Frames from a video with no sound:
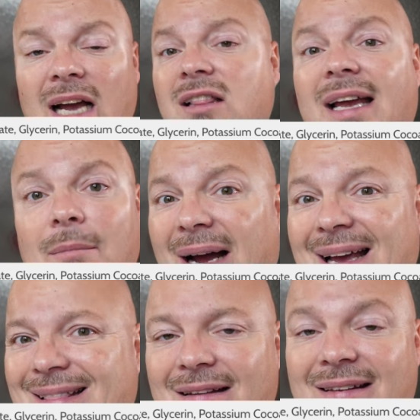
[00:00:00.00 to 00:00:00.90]
I like
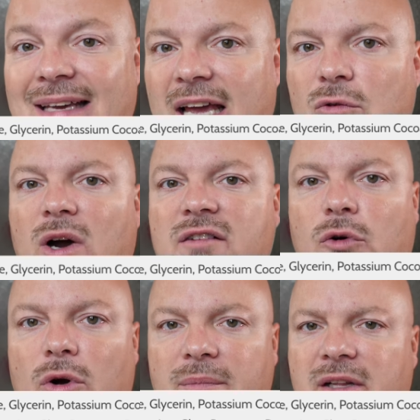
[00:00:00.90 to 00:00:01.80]
buying the C K one
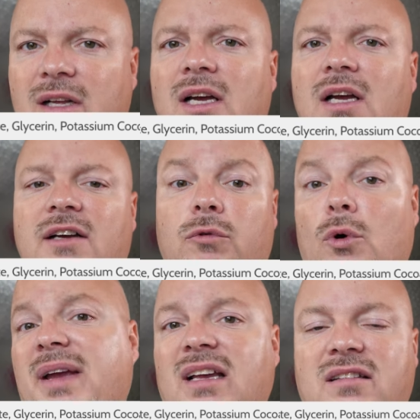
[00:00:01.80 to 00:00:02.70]
formula.
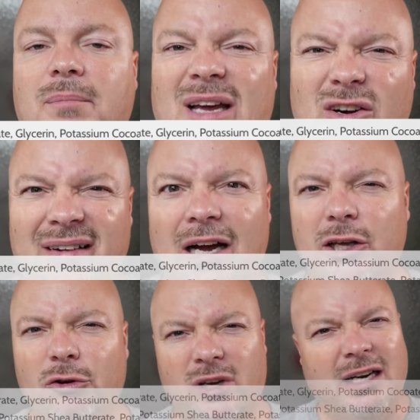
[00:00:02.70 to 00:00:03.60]
For me, it's a better
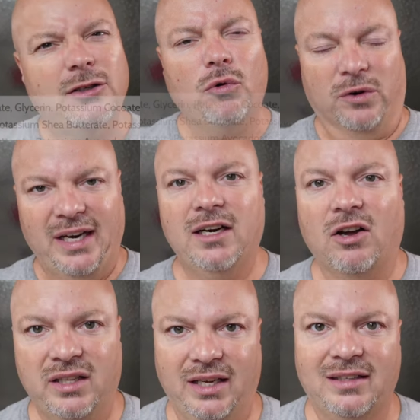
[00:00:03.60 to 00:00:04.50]
value, and I don't need
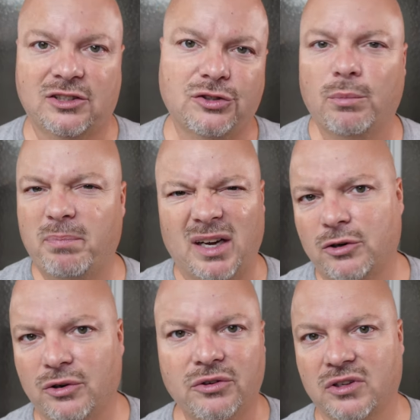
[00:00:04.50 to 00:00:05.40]
all the additional
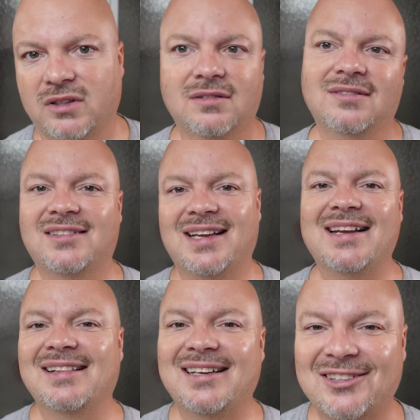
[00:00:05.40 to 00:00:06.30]
butters and skin
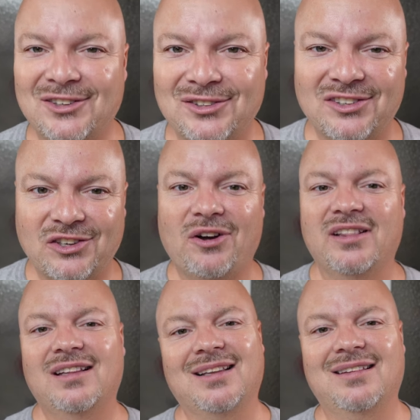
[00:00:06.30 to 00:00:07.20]
elixirs and so on
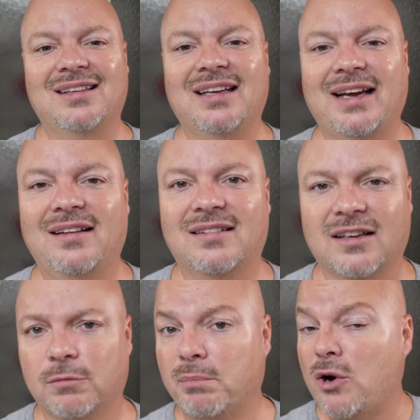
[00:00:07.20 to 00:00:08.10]
that's in C K
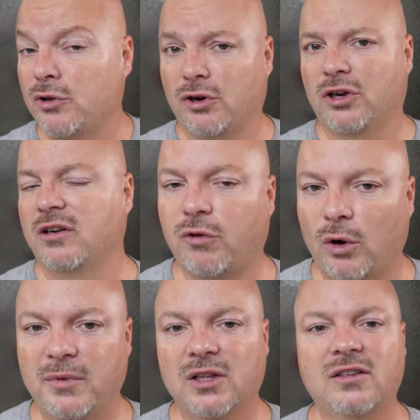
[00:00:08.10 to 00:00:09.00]
six. Both are good
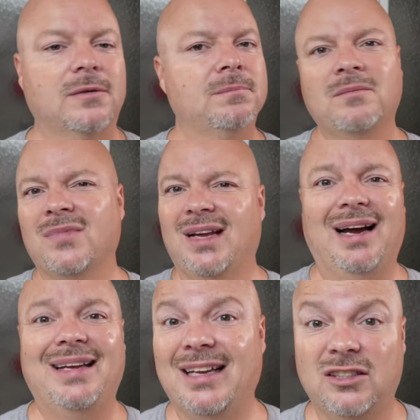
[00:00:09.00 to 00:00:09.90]
formulas.
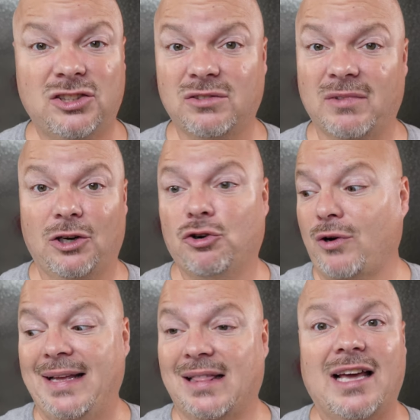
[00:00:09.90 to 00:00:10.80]
I get a
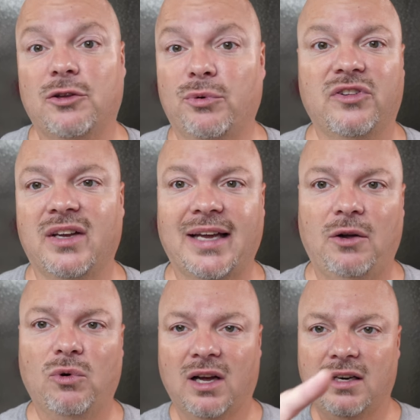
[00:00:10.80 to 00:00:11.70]
great lather with C K
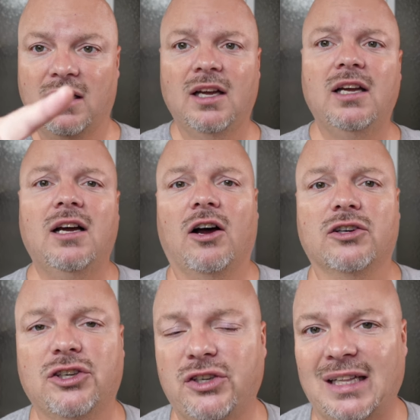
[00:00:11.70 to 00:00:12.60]
one. I'll
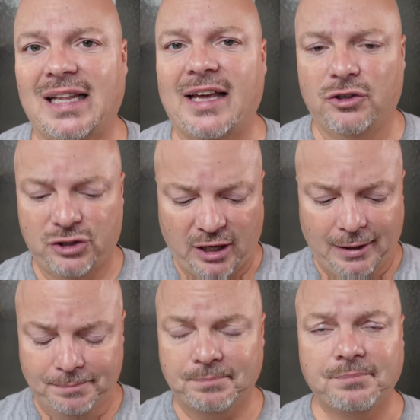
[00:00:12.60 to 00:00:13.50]
show you a lather
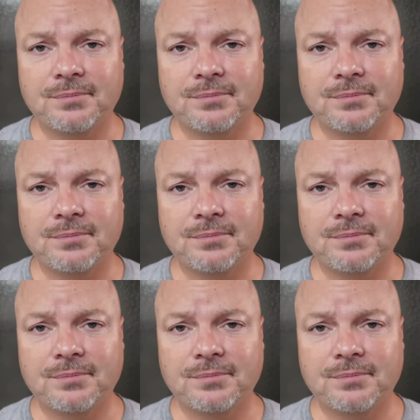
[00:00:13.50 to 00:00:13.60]
shot